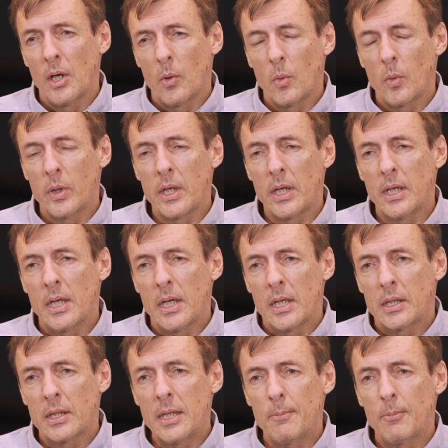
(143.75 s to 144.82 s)
we
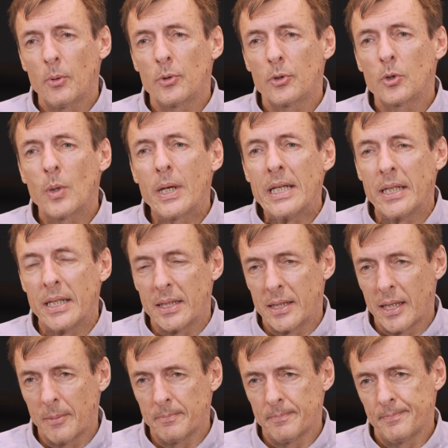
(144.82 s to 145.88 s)
keep on training
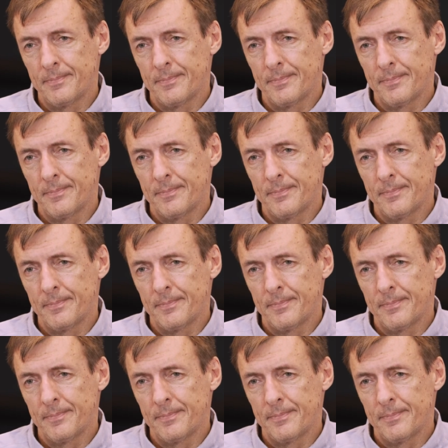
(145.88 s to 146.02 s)
them.